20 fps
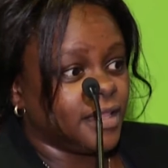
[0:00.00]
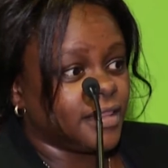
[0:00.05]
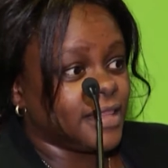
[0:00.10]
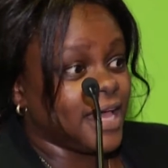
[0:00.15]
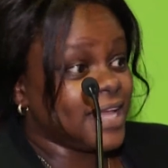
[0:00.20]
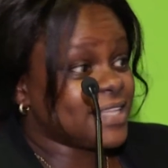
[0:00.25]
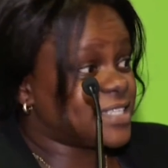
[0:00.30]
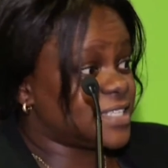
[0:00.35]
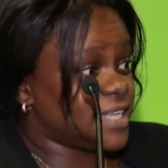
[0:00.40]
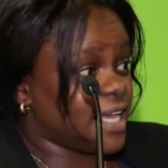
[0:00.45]

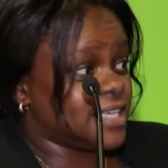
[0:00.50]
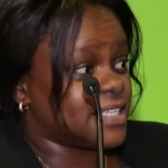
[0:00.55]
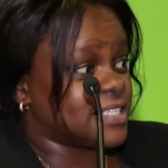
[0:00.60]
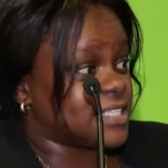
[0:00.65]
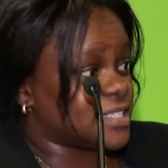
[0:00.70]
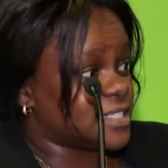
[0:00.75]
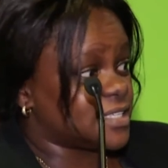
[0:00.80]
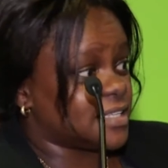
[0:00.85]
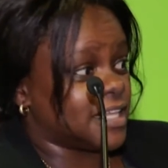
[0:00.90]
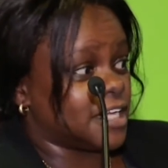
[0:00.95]
That
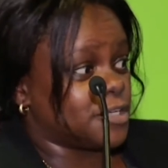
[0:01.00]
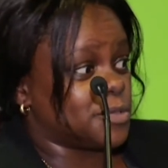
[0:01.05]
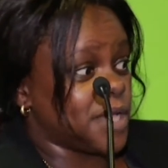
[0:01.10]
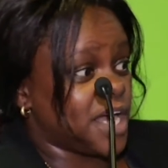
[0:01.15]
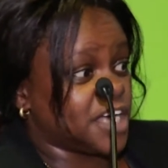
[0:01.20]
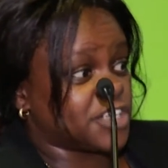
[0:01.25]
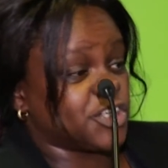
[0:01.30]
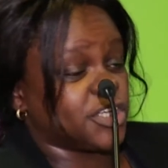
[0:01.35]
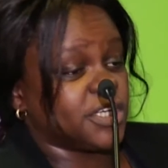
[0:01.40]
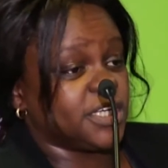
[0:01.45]
says that we
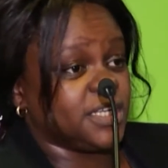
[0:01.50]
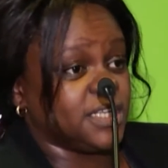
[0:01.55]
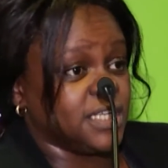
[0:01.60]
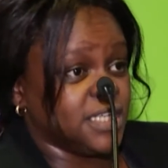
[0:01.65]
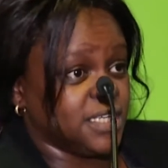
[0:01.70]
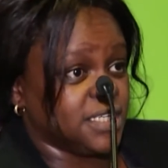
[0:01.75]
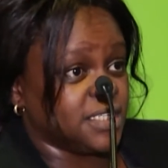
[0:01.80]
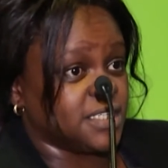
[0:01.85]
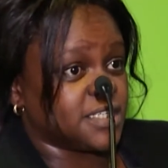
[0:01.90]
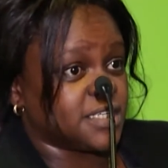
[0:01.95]
actually
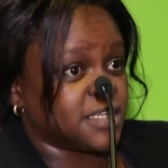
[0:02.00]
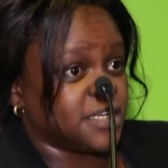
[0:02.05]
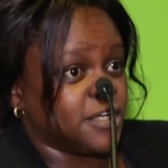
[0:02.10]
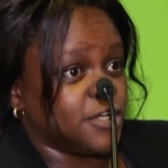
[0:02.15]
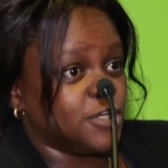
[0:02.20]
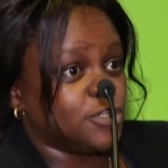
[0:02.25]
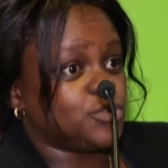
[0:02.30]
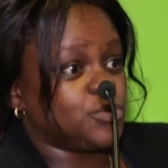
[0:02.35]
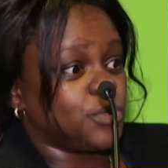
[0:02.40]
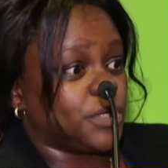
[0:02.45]
need
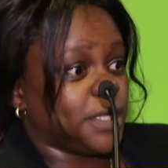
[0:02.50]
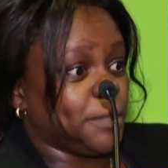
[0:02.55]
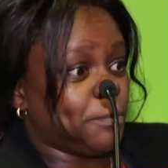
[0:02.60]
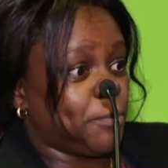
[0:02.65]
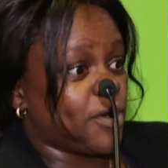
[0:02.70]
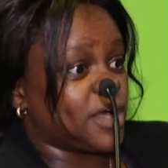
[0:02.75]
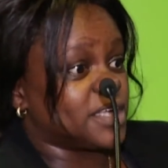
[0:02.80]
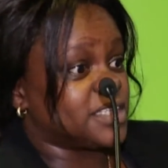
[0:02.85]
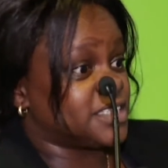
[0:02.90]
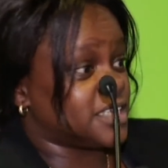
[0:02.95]
to keep
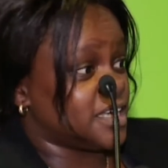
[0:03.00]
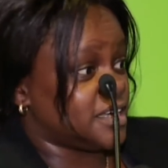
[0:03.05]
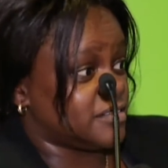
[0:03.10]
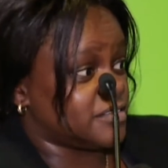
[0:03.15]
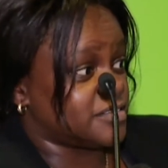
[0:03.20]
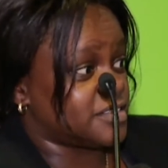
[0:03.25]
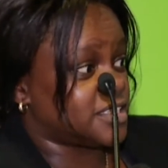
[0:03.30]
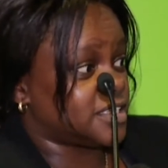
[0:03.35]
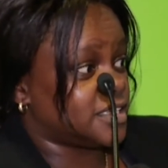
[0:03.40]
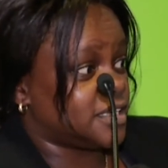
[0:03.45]

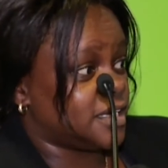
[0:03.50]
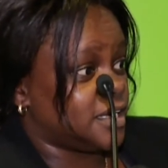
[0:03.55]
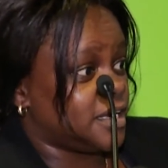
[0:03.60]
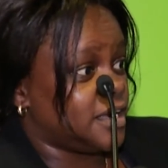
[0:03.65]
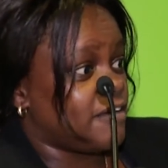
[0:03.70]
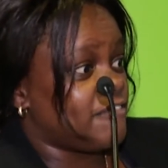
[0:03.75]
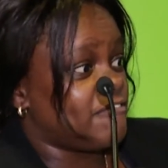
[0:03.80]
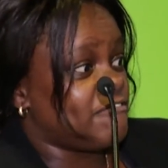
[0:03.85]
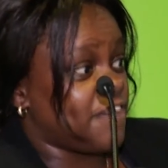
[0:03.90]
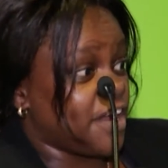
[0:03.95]
ourselves
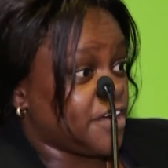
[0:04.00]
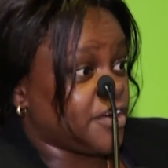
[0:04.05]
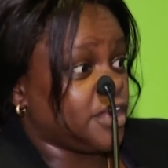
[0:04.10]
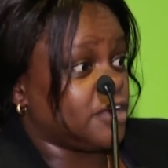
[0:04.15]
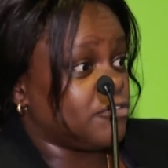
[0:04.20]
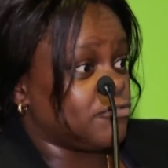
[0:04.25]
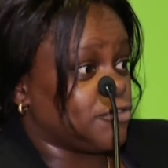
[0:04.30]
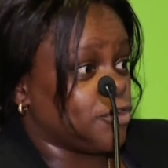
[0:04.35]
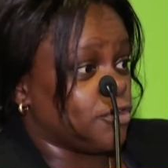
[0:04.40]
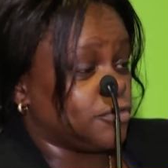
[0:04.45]
very
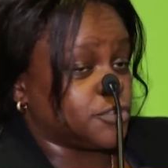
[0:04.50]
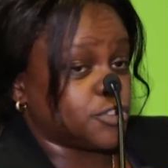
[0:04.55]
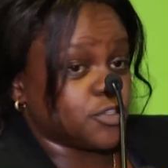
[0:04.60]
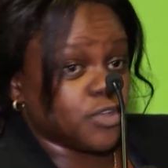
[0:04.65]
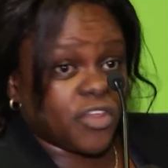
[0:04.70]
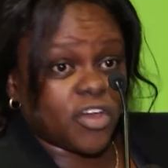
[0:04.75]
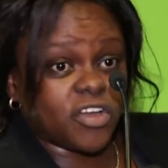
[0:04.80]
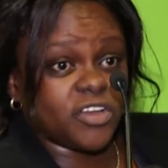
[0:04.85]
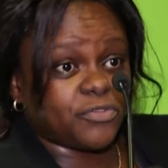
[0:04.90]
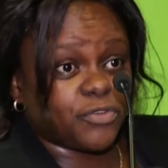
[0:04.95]
involved. You know,
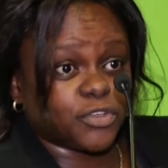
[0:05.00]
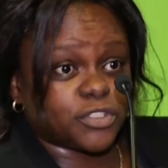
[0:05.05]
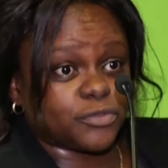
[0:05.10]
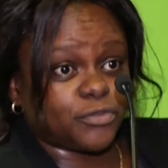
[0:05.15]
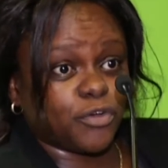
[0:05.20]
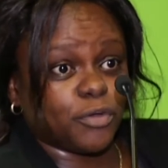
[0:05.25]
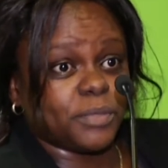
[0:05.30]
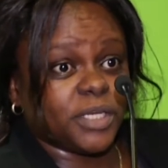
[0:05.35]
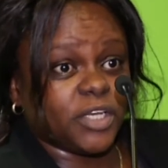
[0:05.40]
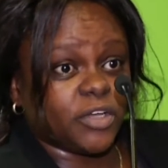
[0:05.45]
there are only
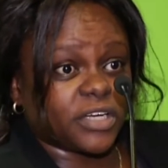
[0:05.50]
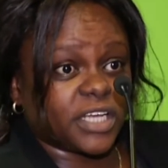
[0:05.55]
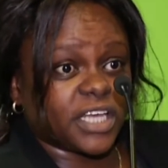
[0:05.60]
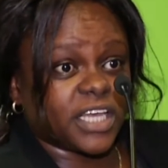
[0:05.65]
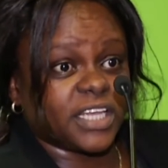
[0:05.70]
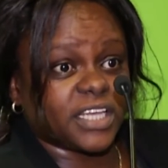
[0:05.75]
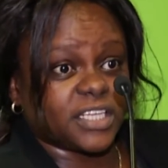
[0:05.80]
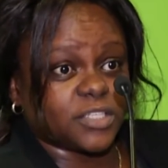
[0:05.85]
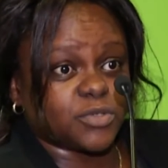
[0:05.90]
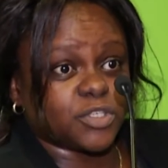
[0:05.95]
44 million
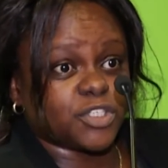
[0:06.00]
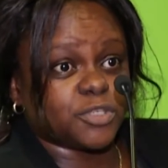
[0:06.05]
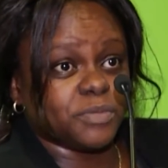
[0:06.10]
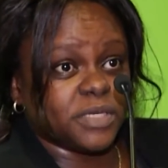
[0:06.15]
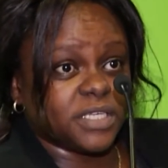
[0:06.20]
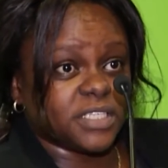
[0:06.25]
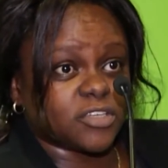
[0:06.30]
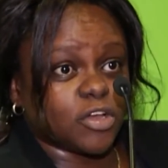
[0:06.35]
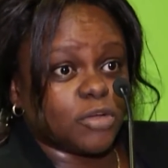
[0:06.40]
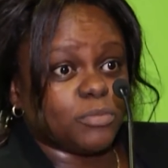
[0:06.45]
Kenyans, which
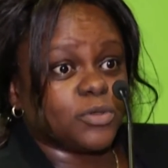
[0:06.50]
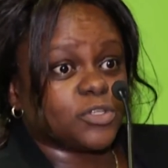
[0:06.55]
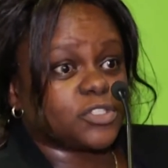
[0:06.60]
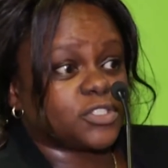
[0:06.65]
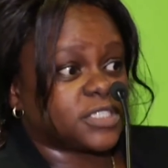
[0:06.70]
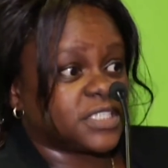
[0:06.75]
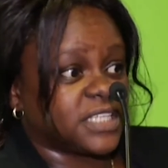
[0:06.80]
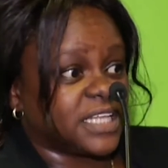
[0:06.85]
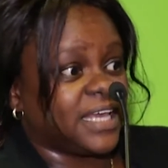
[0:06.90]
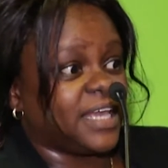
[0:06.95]
means
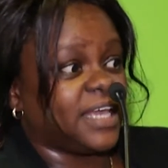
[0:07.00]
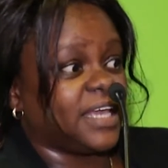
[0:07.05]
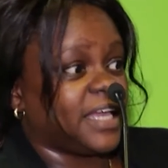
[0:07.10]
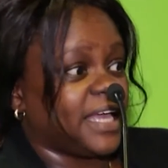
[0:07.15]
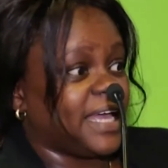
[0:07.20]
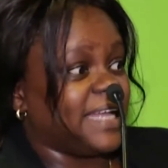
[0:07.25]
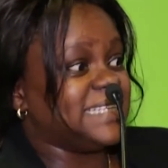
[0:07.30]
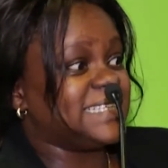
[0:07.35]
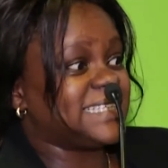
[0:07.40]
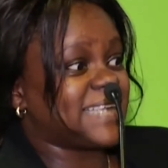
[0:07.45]
almost the
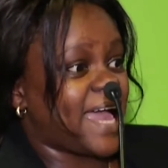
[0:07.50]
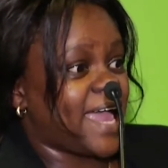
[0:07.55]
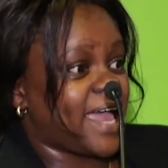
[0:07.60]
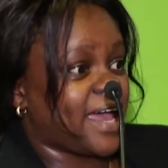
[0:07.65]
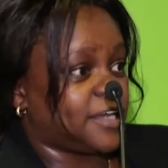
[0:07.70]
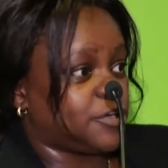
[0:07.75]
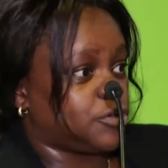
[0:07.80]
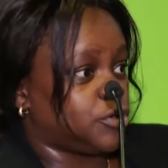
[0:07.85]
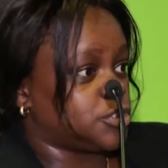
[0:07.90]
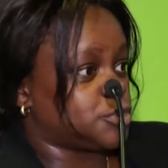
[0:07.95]
entire
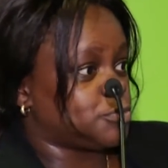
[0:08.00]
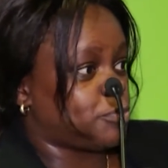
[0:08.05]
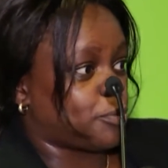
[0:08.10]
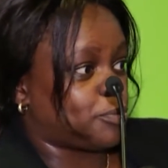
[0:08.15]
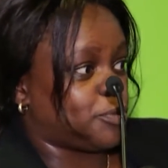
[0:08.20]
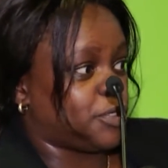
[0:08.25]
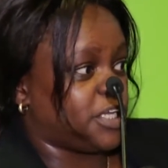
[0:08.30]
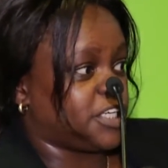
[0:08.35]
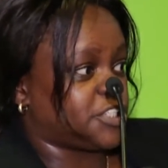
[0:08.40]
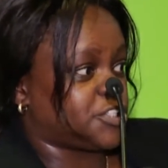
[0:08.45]
adult
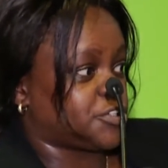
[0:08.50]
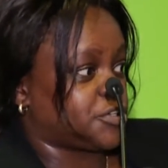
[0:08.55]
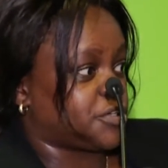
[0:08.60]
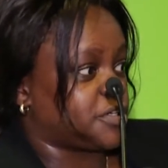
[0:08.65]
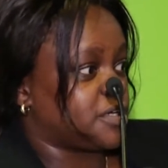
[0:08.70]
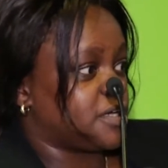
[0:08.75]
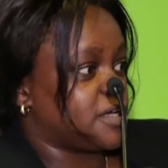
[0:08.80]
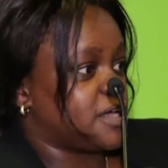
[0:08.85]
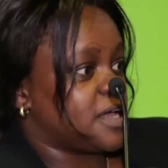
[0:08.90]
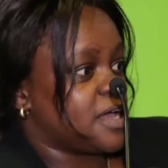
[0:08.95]
population
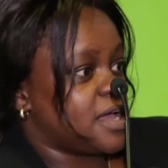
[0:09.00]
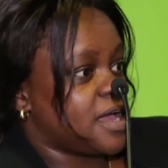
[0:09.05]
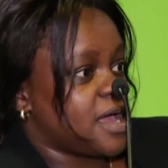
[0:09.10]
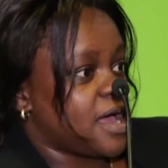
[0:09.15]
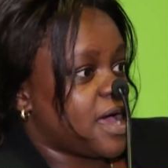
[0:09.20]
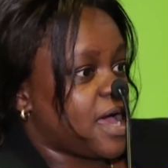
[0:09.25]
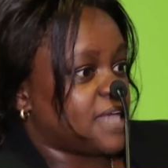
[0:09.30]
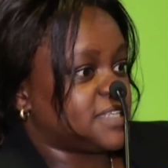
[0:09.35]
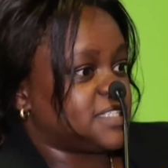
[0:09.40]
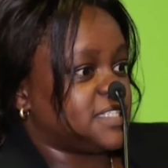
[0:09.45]

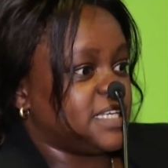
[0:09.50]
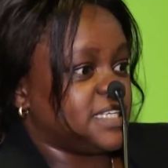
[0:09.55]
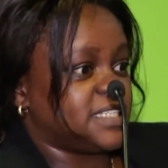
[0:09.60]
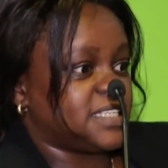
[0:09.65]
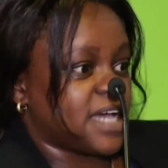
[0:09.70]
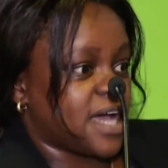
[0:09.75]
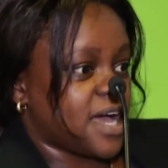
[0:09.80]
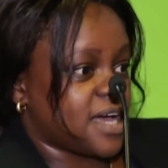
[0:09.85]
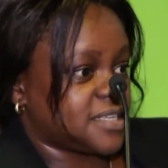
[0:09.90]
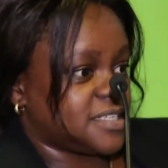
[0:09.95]
has
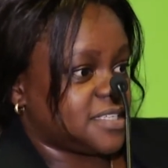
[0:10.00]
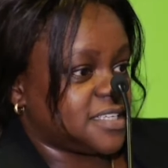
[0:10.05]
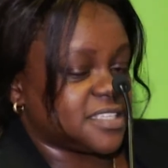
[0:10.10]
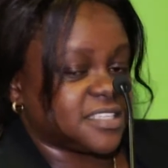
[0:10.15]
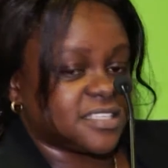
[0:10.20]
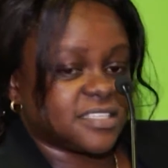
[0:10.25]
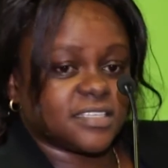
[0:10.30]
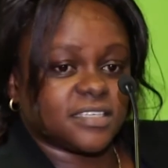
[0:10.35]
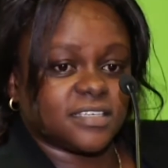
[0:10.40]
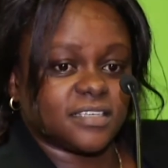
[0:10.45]
data
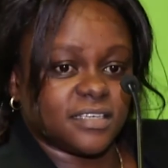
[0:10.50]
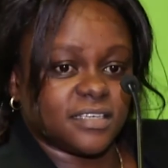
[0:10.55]
access.